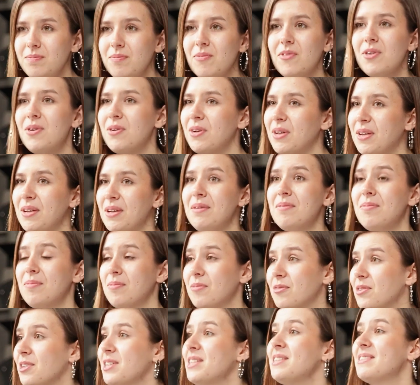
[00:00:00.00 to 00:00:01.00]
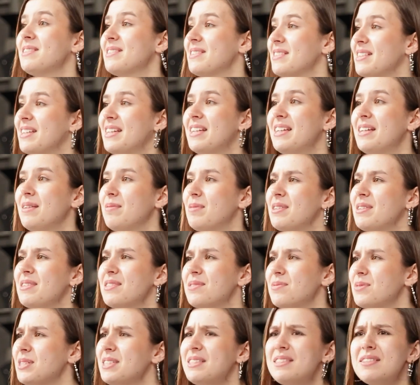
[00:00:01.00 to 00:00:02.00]
Okay, great.
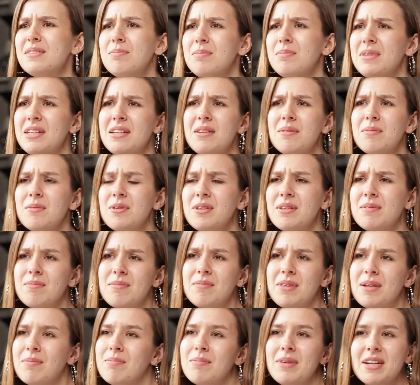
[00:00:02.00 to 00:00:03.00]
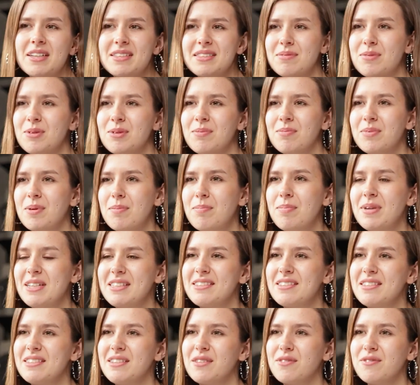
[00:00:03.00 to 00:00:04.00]
Because what's the minimum and maximum
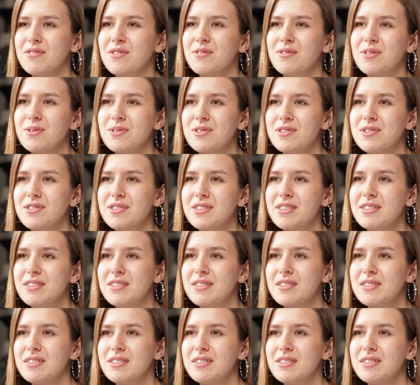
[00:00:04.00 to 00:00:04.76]
capacity of the roaster?